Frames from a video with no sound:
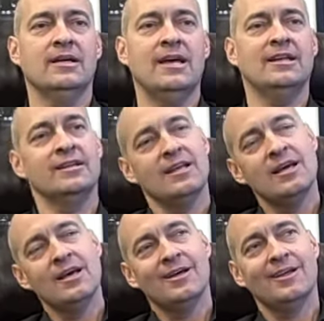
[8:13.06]
and
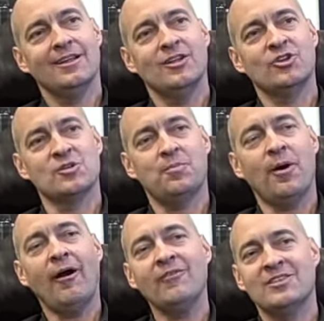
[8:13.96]
there's a
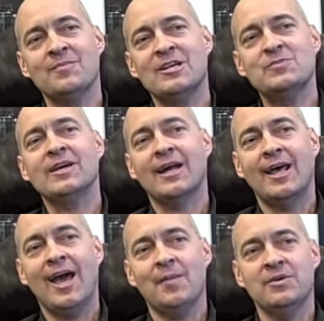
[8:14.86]
part of it that makes me kind
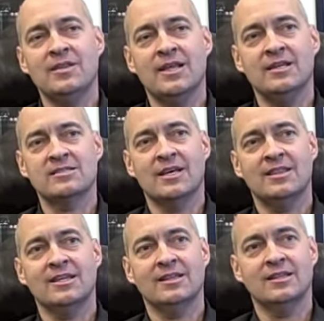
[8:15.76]
of happy, and that is I
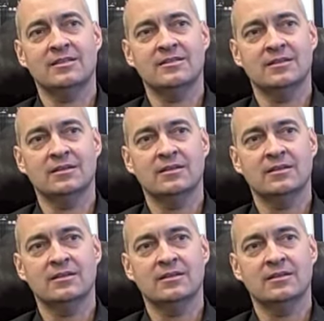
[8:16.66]
think that